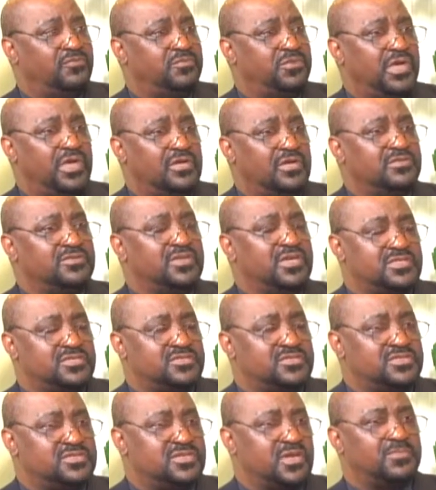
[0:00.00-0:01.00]
illness
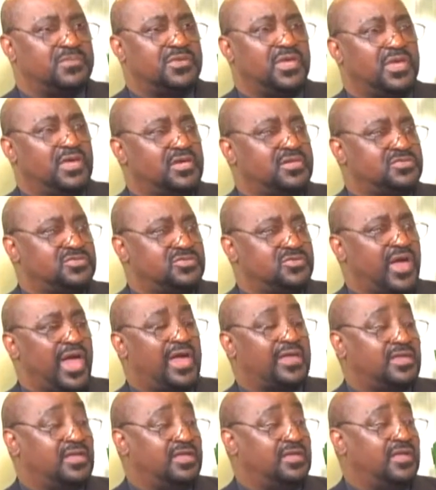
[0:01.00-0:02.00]
or something
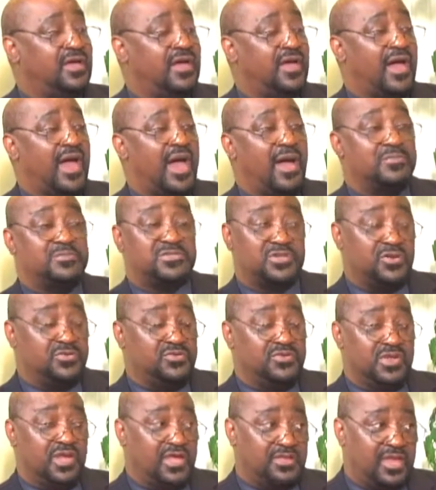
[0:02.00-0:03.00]
contracted. I'm
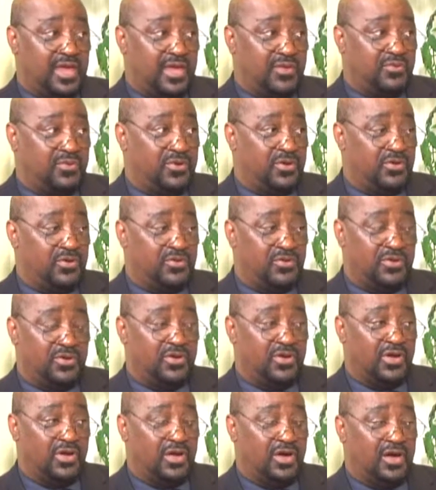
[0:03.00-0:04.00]
certain that they were,
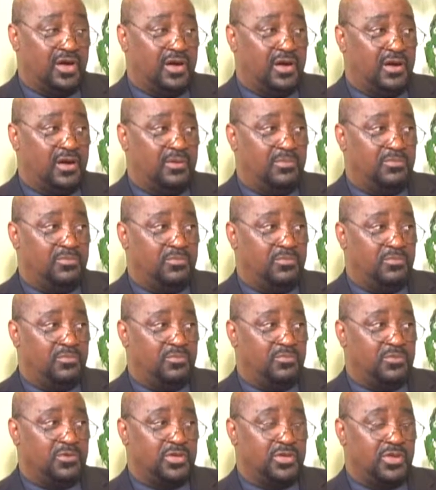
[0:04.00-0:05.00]

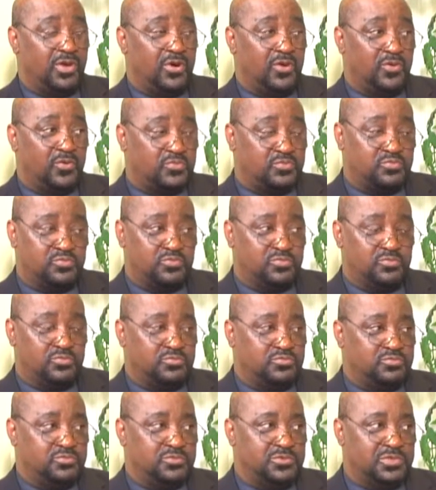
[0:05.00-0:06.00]
you know,
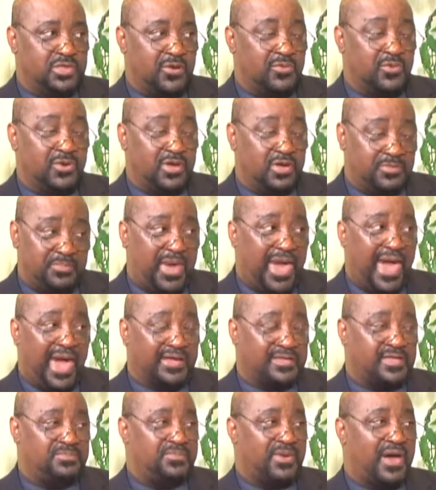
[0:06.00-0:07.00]
they were
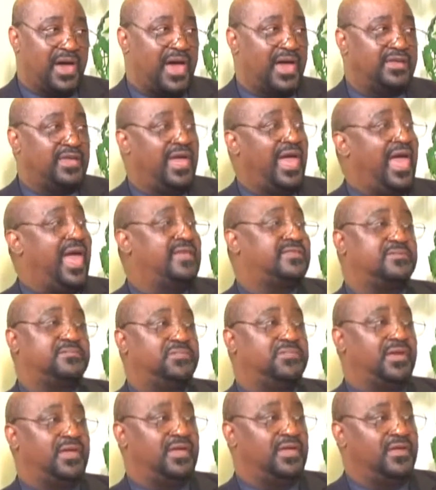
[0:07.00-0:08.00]
impacted by They had to
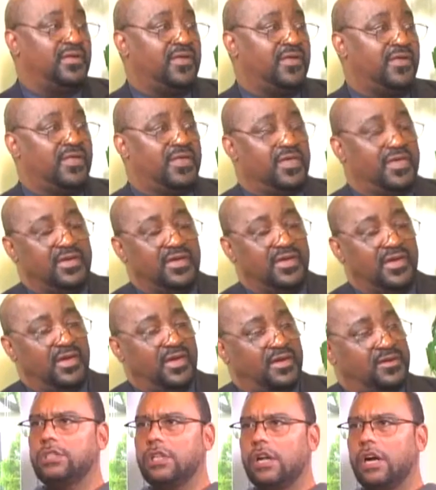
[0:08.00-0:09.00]
be. Oh, well, when
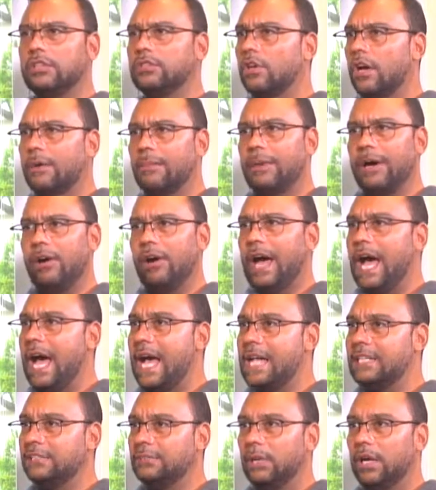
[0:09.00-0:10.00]
we started talking about
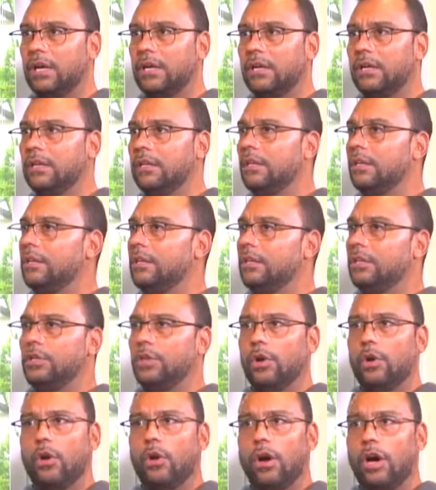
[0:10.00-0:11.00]
asthma, you
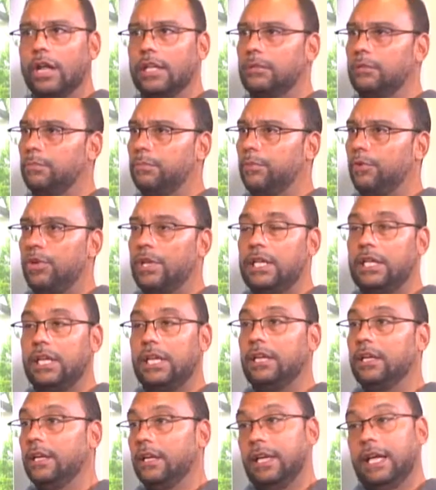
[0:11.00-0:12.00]
know, all of the breathing,
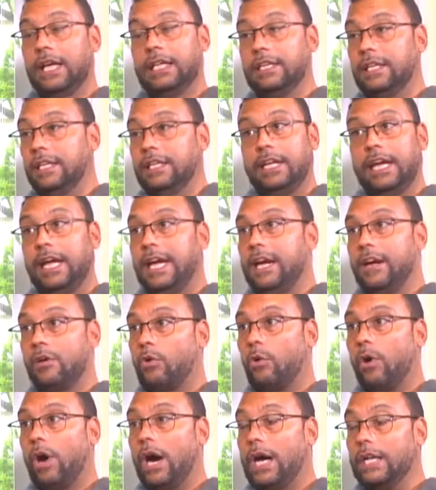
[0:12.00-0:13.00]
and the air
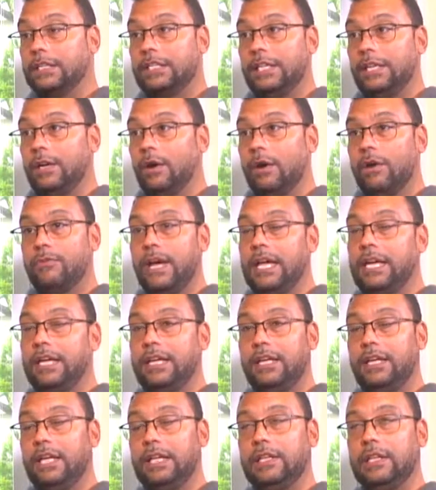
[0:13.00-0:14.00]
quality
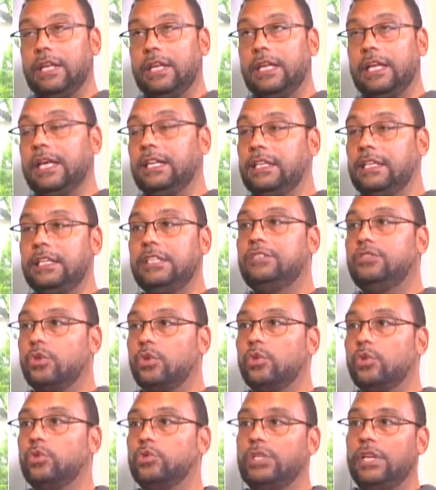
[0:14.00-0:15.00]
already in these
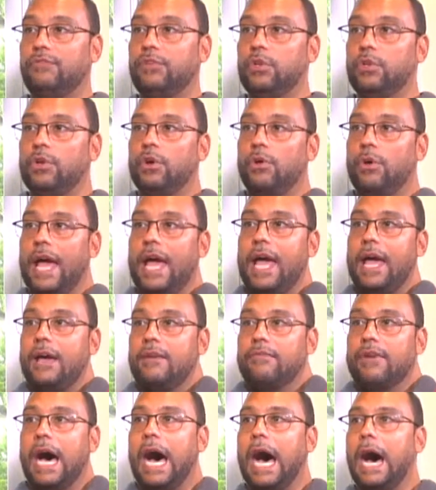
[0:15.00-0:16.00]
schools, if you don't
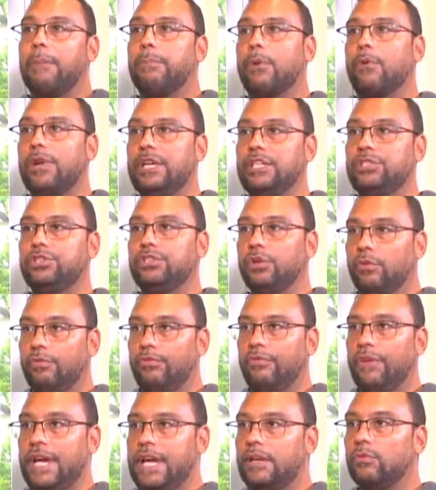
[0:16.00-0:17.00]
have operational
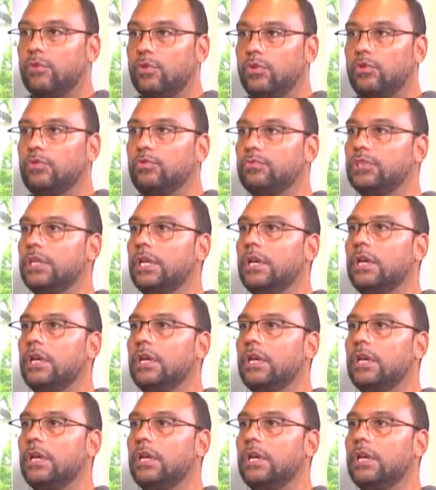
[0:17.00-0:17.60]
fan rooms,